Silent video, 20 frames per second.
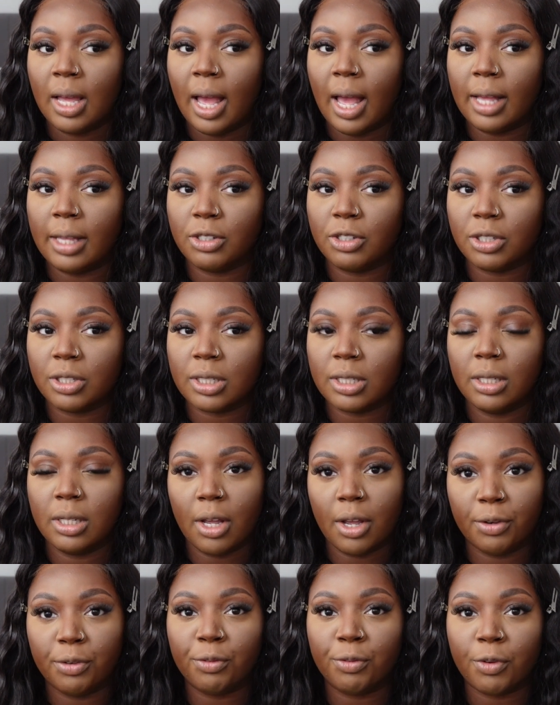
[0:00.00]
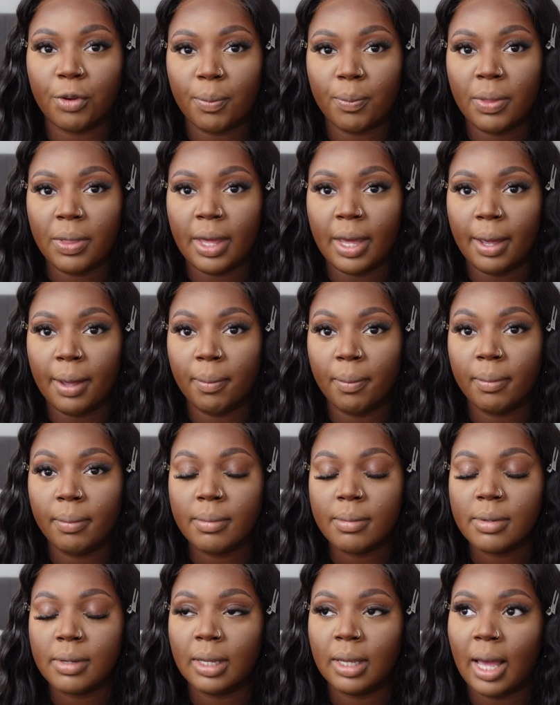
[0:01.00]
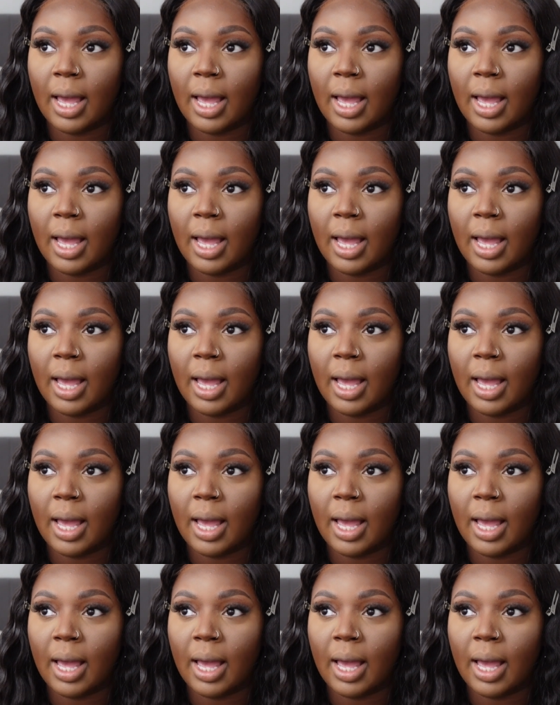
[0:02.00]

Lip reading: and just learn from them